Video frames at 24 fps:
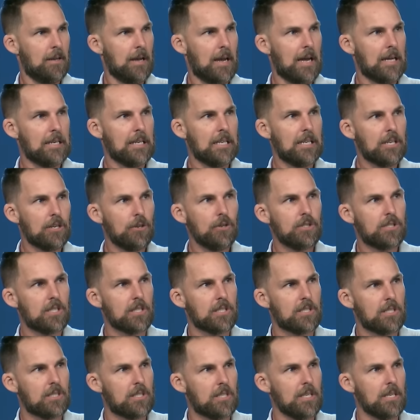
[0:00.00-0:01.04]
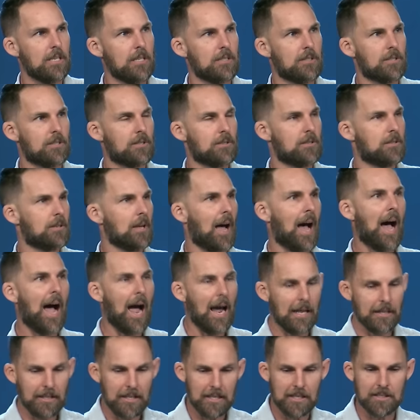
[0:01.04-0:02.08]
And he uses these
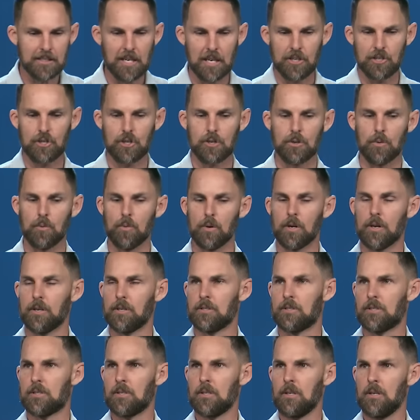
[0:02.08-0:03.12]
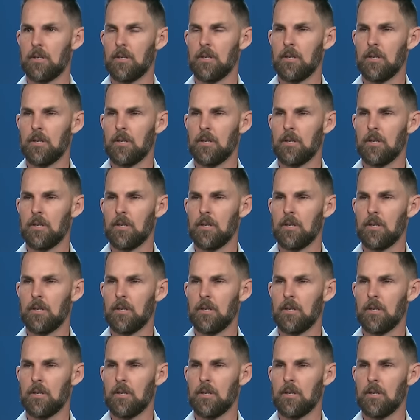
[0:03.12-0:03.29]
highly intentional words.